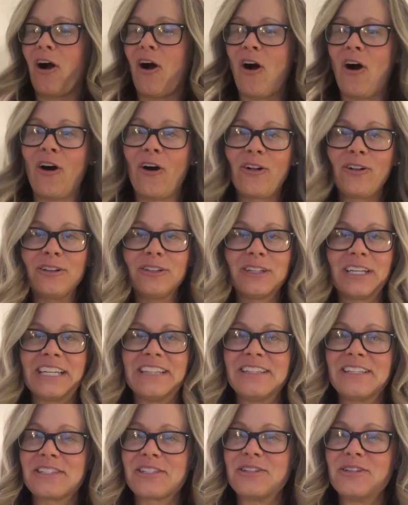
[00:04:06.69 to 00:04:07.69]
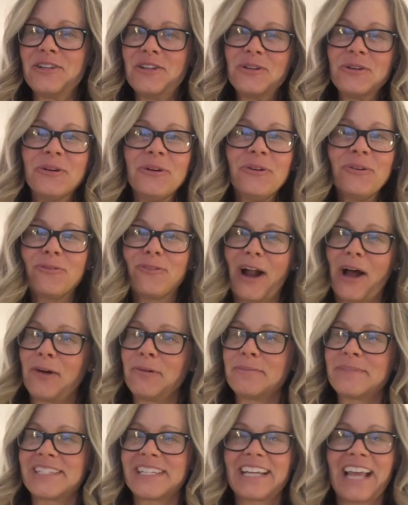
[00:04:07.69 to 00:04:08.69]
all in this new
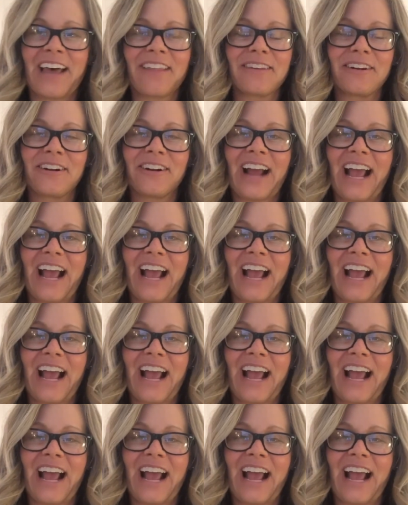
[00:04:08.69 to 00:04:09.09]
realm together